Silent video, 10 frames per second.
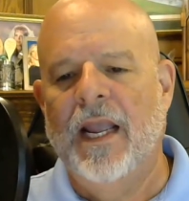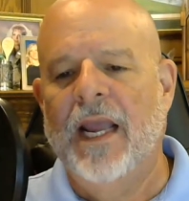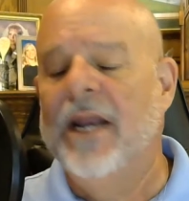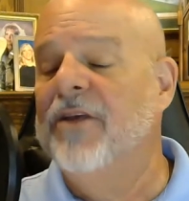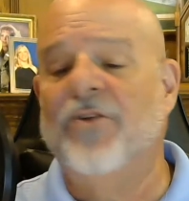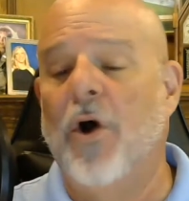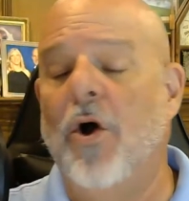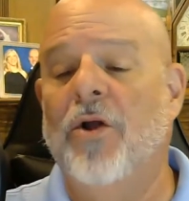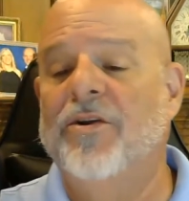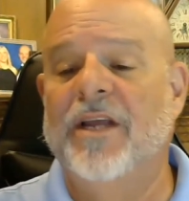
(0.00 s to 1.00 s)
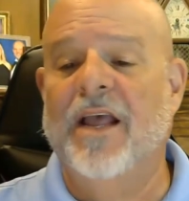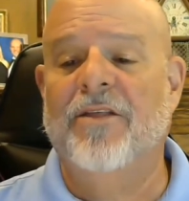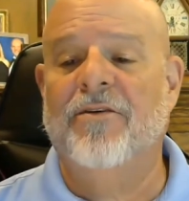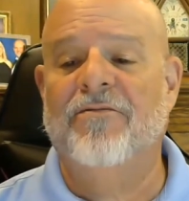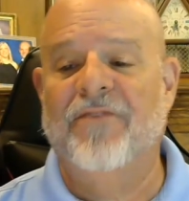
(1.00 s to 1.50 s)
It is
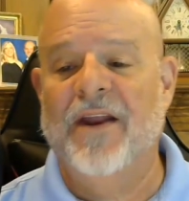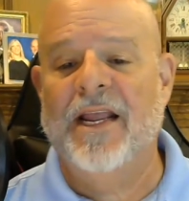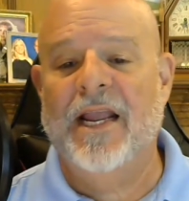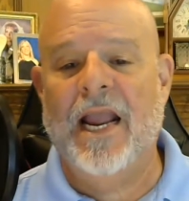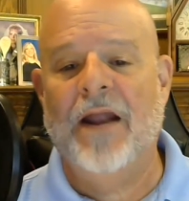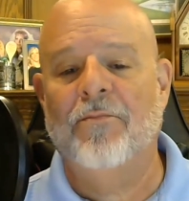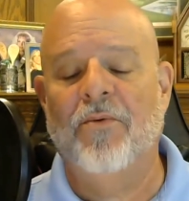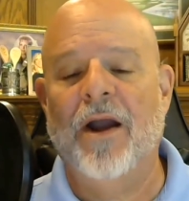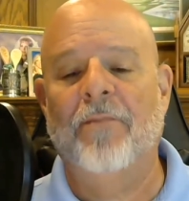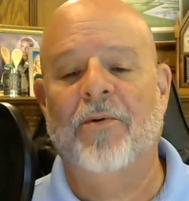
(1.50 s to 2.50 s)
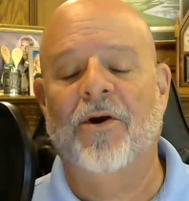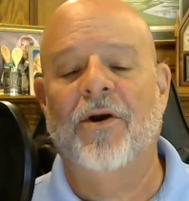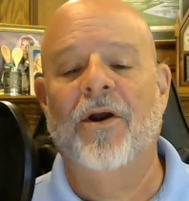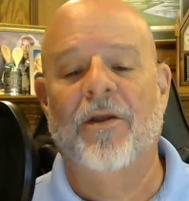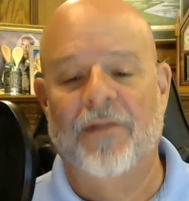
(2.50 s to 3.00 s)
altogether fitting and
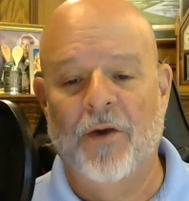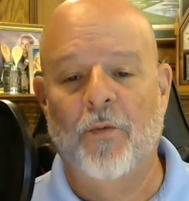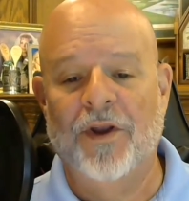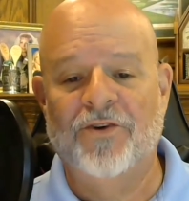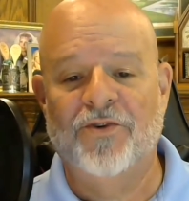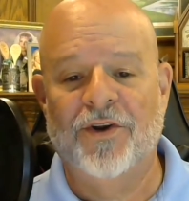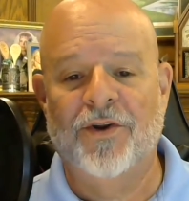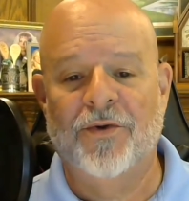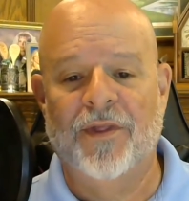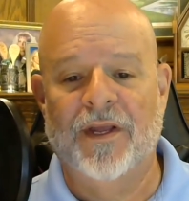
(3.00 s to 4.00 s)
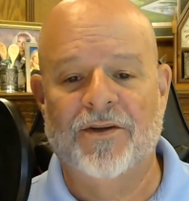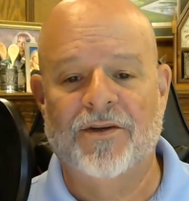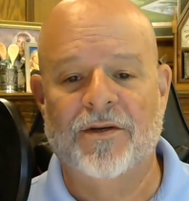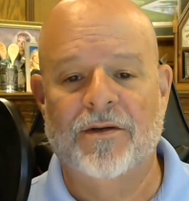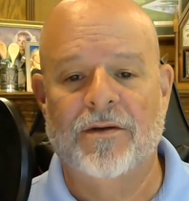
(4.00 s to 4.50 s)
proper that we should do
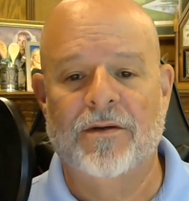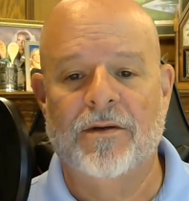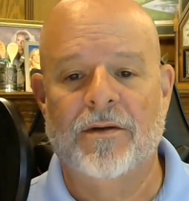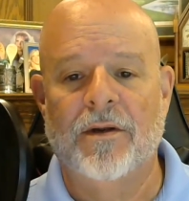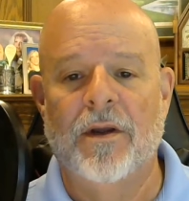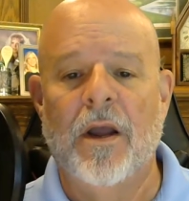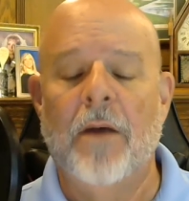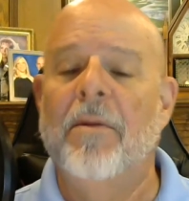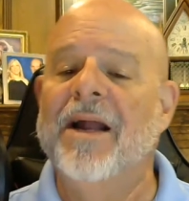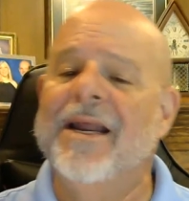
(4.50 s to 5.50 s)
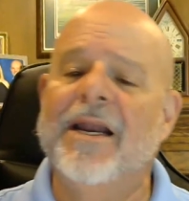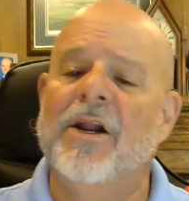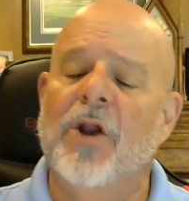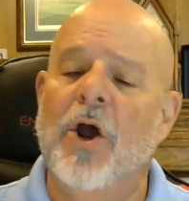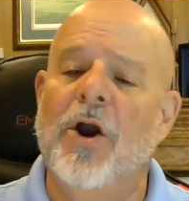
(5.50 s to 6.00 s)
this. But in
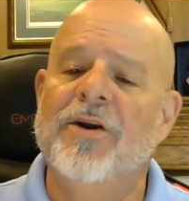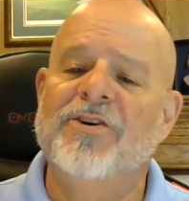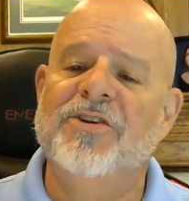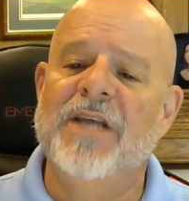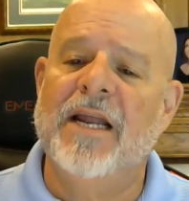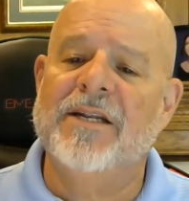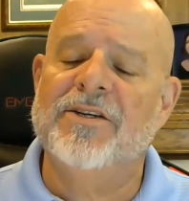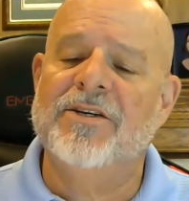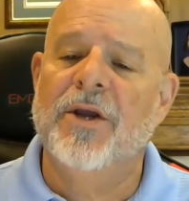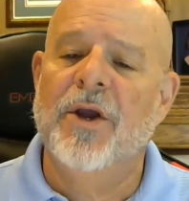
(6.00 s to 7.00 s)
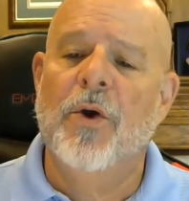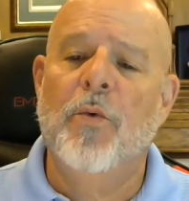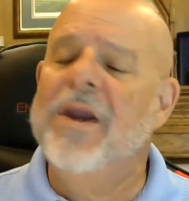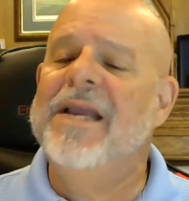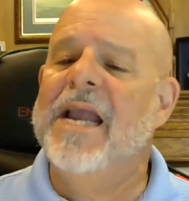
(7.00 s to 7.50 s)
a large sense,
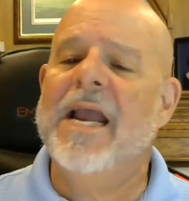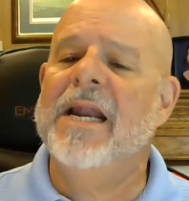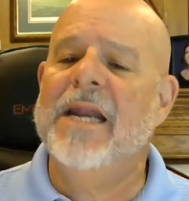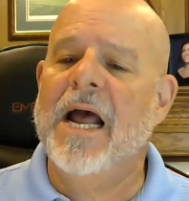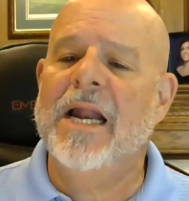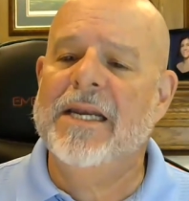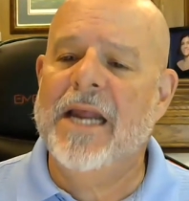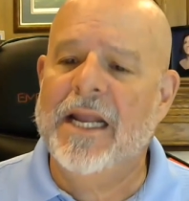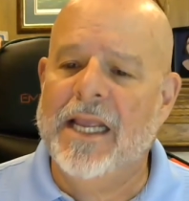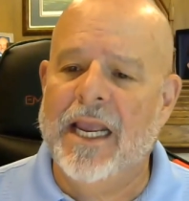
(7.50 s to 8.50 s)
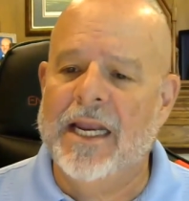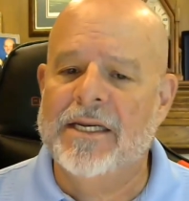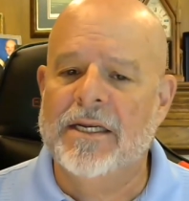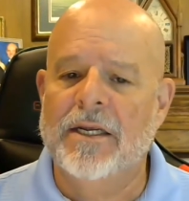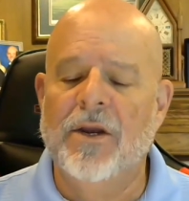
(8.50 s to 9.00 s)
we cannot
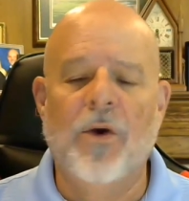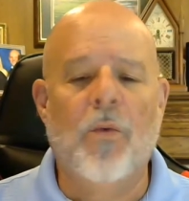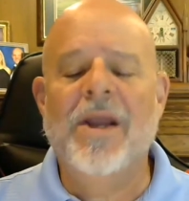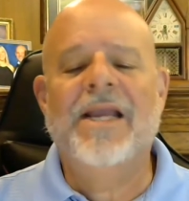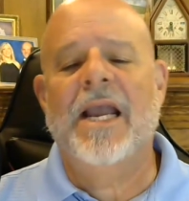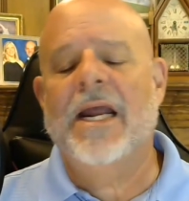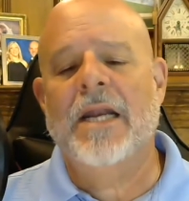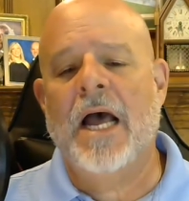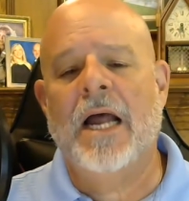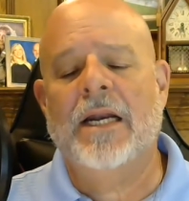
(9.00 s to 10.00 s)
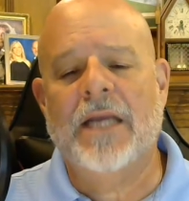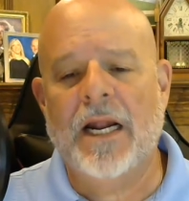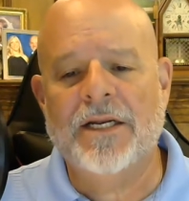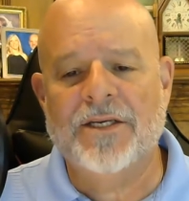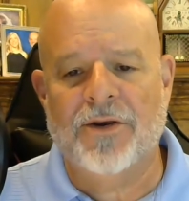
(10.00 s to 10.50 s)
dedicate, we cannot
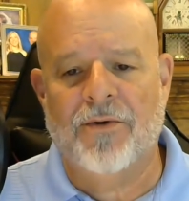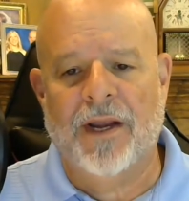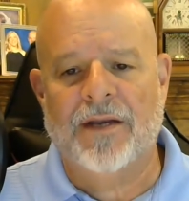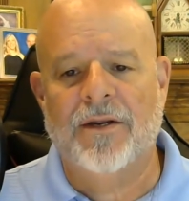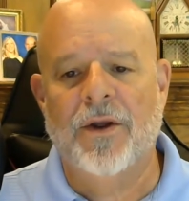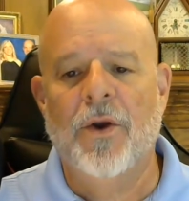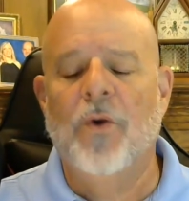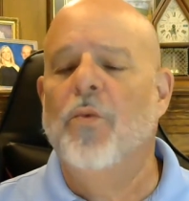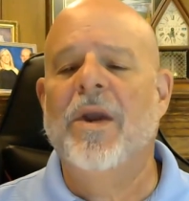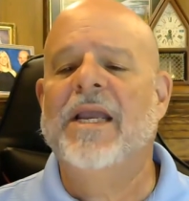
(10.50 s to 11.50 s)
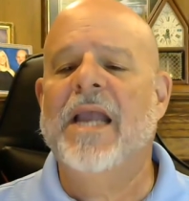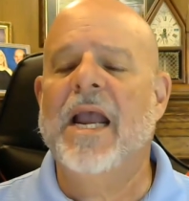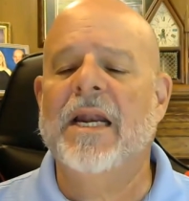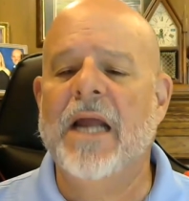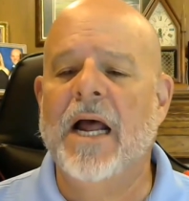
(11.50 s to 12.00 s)
consecrate, we
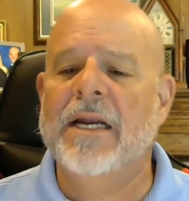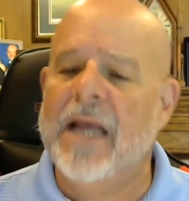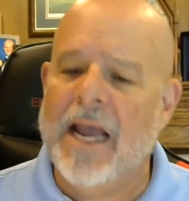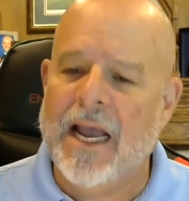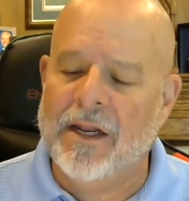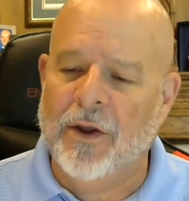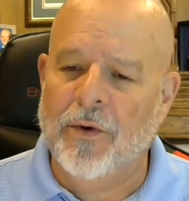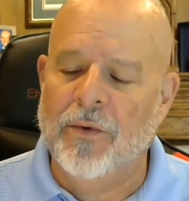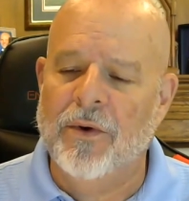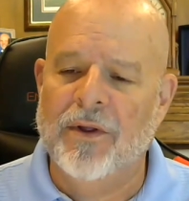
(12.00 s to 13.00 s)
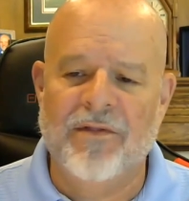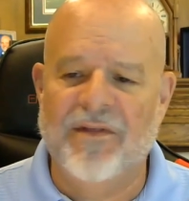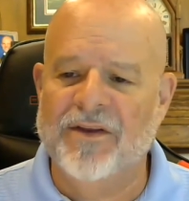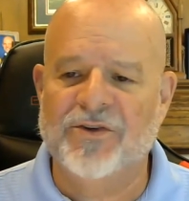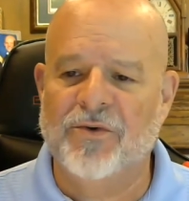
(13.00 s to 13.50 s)
cannot hallow
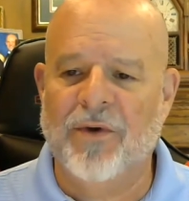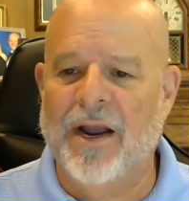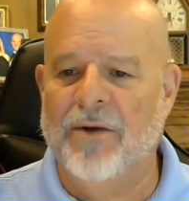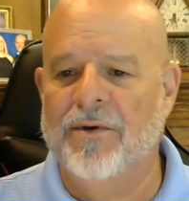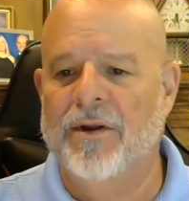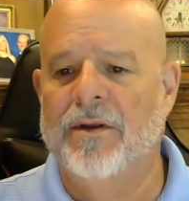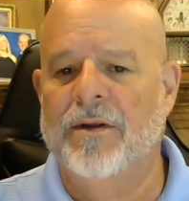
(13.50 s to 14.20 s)
this ground.